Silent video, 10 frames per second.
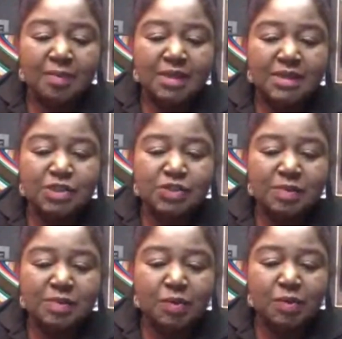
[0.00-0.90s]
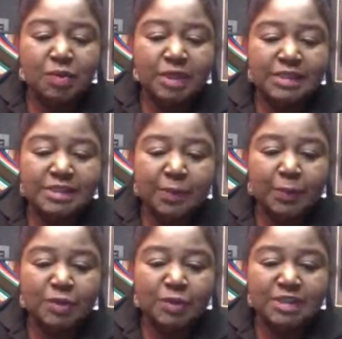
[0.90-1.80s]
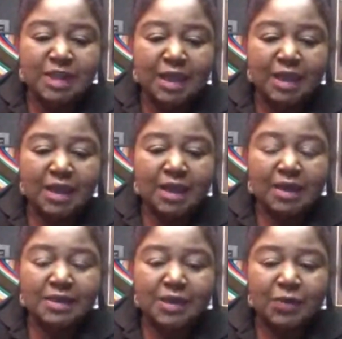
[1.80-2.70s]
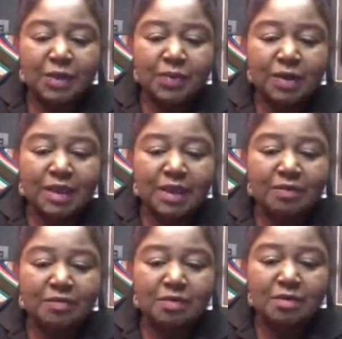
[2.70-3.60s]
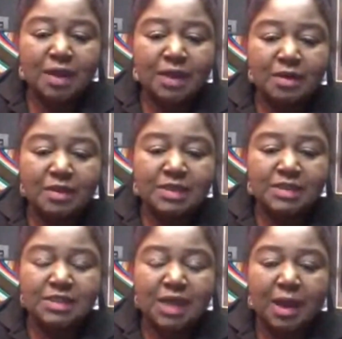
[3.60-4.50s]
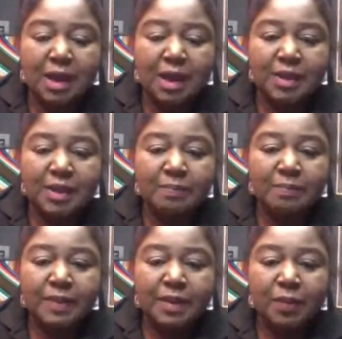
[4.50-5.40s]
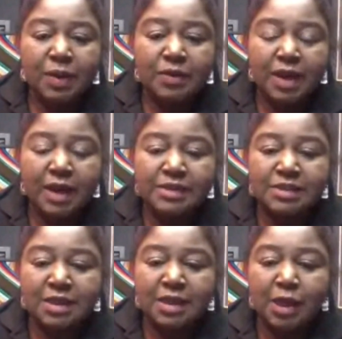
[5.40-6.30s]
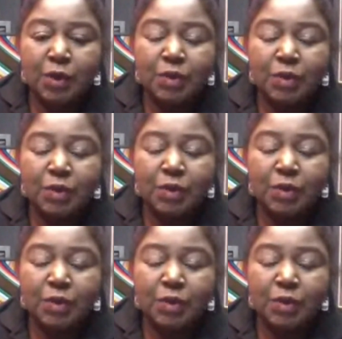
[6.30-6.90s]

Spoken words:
being pretty simple today because I really want to get right on this topic while you guys are loading in.